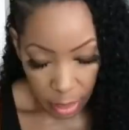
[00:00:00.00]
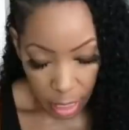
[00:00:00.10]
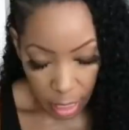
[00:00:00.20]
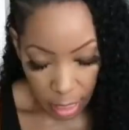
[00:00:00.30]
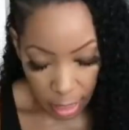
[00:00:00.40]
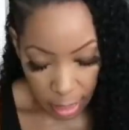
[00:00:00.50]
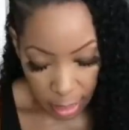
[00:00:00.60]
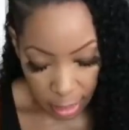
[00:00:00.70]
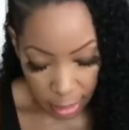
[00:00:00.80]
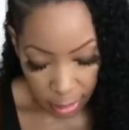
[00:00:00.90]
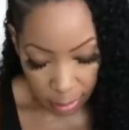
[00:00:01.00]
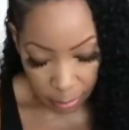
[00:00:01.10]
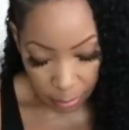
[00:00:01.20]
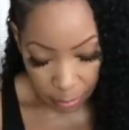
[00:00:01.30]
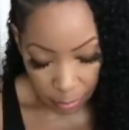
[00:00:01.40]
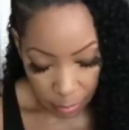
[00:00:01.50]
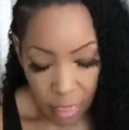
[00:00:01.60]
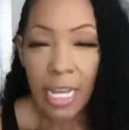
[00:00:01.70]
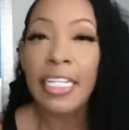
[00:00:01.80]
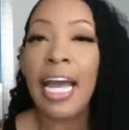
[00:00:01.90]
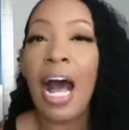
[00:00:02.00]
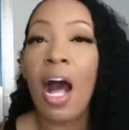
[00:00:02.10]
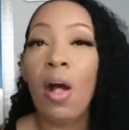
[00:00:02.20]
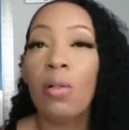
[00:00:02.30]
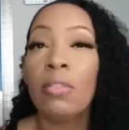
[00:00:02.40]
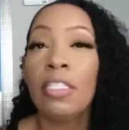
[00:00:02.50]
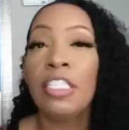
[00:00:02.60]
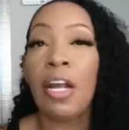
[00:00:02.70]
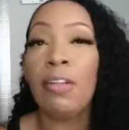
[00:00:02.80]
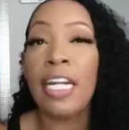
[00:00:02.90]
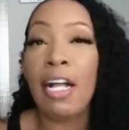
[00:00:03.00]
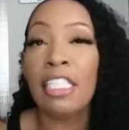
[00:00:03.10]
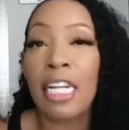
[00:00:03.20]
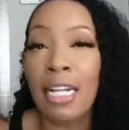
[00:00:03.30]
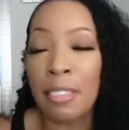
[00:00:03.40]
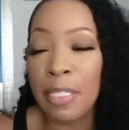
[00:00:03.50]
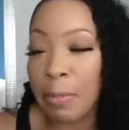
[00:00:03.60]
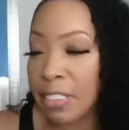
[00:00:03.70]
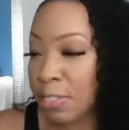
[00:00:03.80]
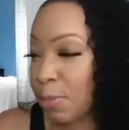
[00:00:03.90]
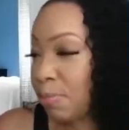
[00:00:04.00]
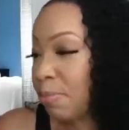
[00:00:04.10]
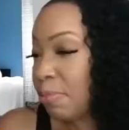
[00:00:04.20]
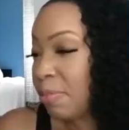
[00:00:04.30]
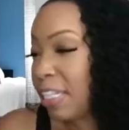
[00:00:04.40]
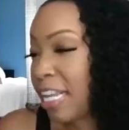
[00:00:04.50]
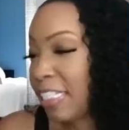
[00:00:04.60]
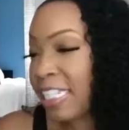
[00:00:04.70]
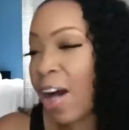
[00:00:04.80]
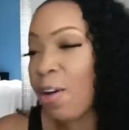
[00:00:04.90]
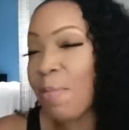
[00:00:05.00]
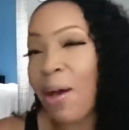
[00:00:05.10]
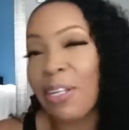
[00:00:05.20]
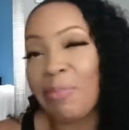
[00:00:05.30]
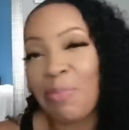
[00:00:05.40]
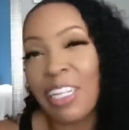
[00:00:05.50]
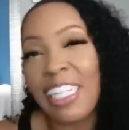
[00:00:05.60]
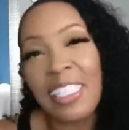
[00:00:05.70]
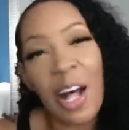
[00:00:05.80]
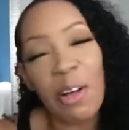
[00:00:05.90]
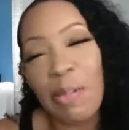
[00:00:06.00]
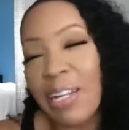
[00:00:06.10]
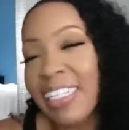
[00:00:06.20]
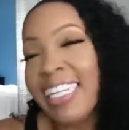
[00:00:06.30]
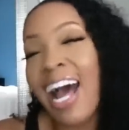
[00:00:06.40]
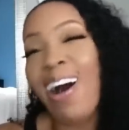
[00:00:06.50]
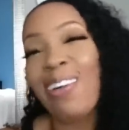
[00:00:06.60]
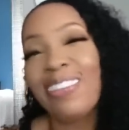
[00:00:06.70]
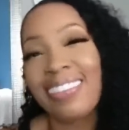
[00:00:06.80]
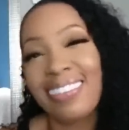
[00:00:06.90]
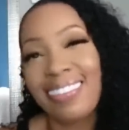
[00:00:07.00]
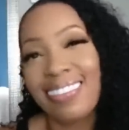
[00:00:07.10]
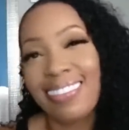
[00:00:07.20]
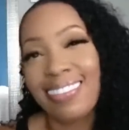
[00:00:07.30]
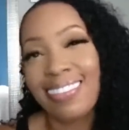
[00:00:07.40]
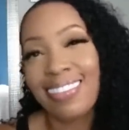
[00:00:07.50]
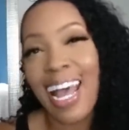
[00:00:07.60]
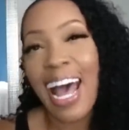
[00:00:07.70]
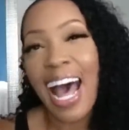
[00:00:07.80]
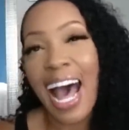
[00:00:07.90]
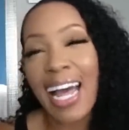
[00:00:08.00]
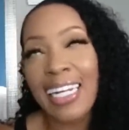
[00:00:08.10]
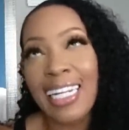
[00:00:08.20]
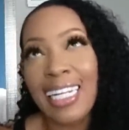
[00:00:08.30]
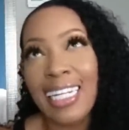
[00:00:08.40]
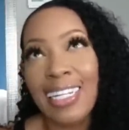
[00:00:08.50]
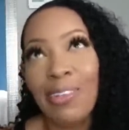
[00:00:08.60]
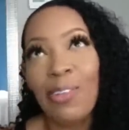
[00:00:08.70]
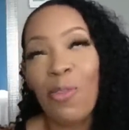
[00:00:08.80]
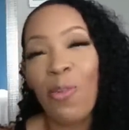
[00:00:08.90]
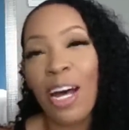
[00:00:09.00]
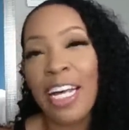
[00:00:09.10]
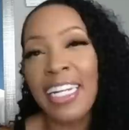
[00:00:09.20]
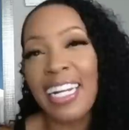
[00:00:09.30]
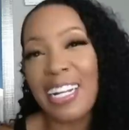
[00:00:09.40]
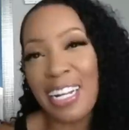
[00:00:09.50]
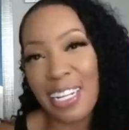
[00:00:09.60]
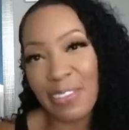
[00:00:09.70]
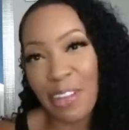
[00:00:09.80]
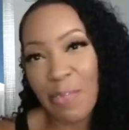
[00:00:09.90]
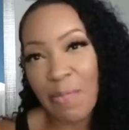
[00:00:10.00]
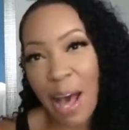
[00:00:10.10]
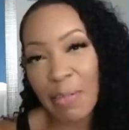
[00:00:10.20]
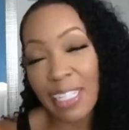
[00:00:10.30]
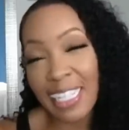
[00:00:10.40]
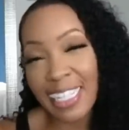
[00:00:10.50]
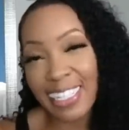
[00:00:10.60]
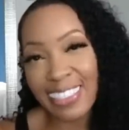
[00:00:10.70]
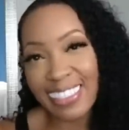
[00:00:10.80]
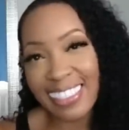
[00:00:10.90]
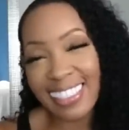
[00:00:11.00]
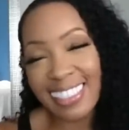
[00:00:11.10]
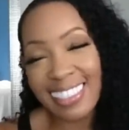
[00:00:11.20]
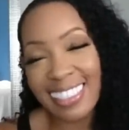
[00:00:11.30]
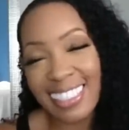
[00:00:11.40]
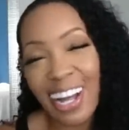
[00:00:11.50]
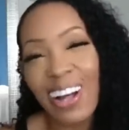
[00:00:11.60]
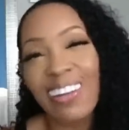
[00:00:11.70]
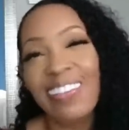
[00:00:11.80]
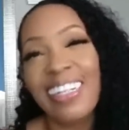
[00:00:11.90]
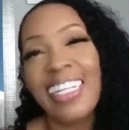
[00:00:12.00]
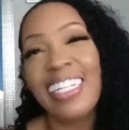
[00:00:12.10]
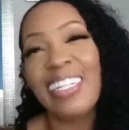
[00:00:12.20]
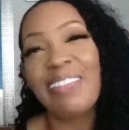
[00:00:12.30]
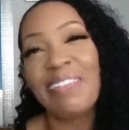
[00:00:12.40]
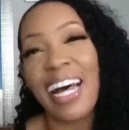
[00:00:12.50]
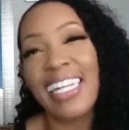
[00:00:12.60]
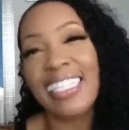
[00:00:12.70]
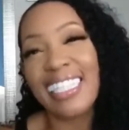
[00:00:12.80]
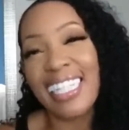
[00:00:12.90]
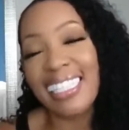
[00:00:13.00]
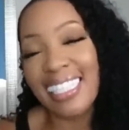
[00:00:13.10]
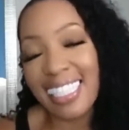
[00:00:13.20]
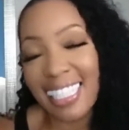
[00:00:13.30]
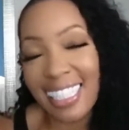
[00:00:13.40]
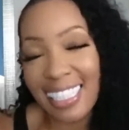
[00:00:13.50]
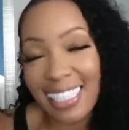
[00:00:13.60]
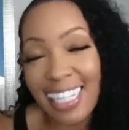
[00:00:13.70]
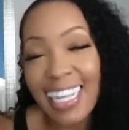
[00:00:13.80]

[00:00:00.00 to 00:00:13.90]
Um, y'all, church house announcement number two. Let's talk about it. Let's talk about it, y'all. I need one of my millennials or one of my Gen Zs.